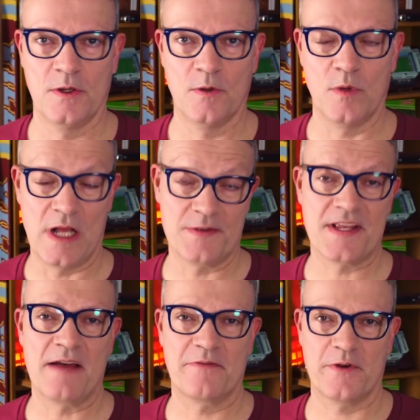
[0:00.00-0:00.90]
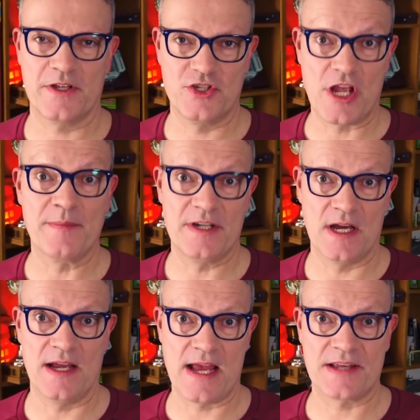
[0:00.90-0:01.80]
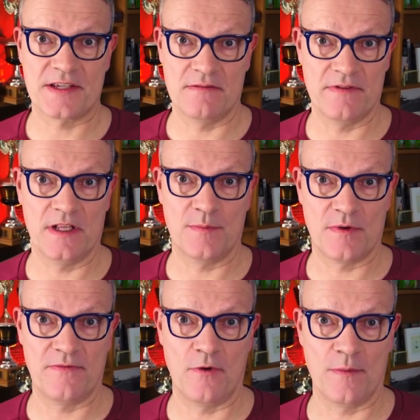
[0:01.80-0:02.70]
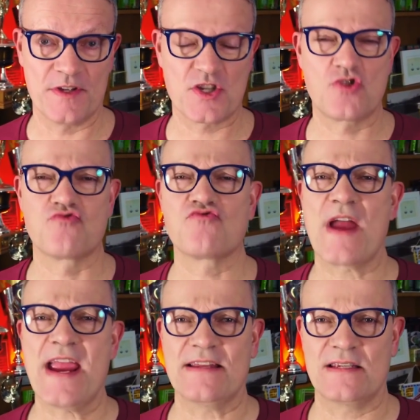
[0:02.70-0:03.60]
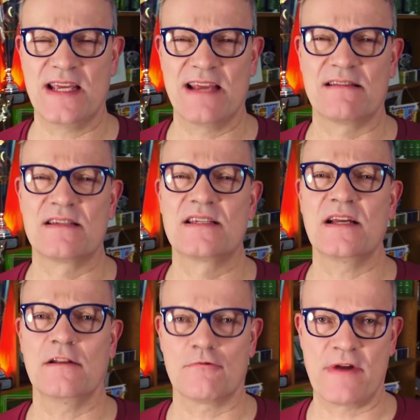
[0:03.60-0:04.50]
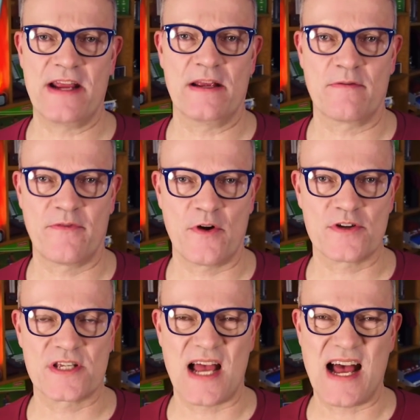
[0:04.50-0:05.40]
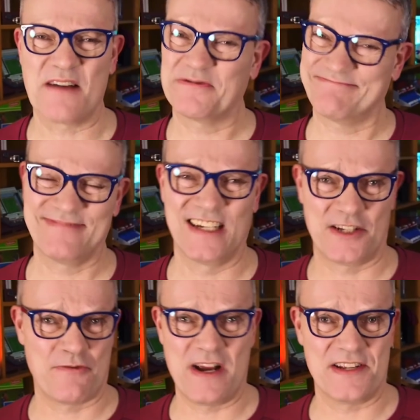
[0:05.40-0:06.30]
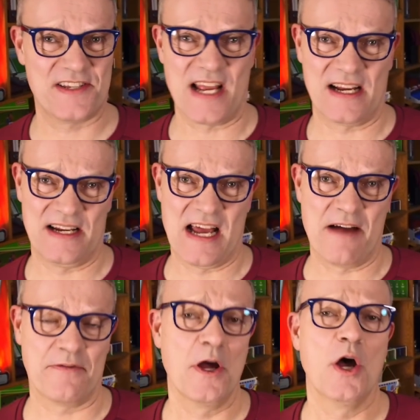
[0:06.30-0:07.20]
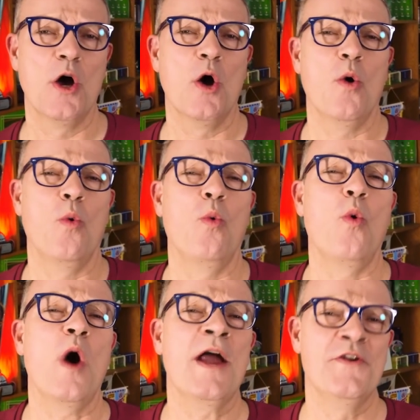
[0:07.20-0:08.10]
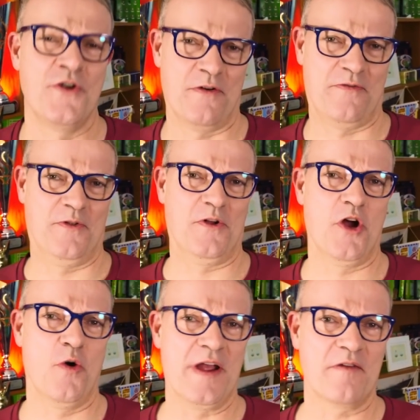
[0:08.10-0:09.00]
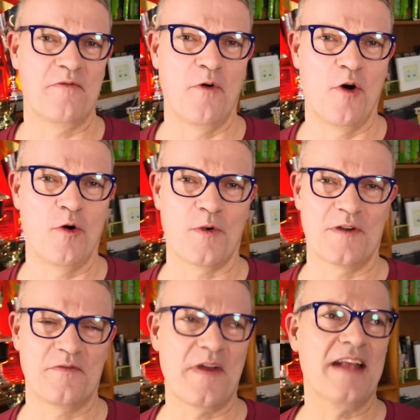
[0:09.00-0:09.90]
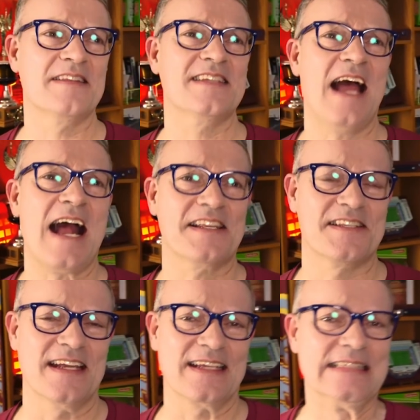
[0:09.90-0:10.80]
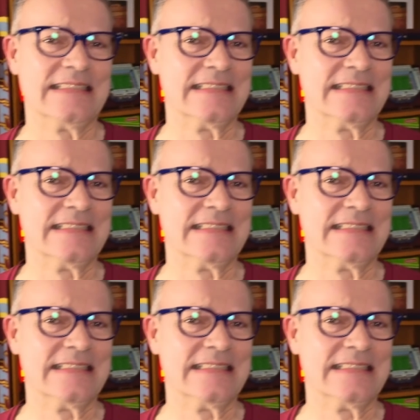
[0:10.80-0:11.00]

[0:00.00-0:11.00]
Well, how's that for a Gemini Aston Villa performance? Great, exhilarating first half, not the greatest second half. Wonderful going forward. Fantastic.